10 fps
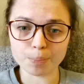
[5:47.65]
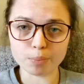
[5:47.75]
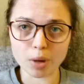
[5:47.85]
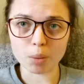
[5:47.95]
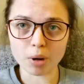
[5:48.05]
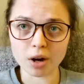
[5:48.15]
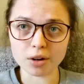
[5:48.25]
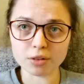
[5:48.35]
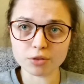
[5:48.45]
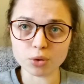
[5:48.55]
my
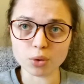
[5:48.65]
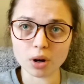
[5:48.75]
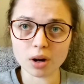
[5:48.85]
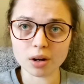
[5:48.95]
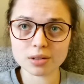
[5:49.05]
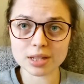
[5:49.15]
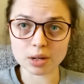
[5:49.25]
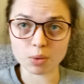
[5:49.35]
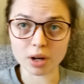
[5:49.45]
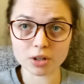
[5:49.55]
partner for our
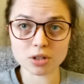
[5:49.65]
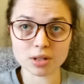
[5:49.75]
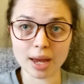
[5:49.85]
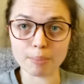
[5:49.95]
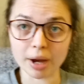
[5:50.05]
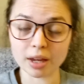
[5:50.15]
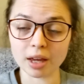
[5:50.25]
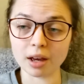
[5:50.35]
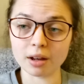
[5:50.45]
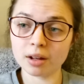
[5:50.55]
scene work just came back
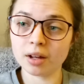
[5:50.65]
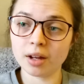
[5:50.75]
here.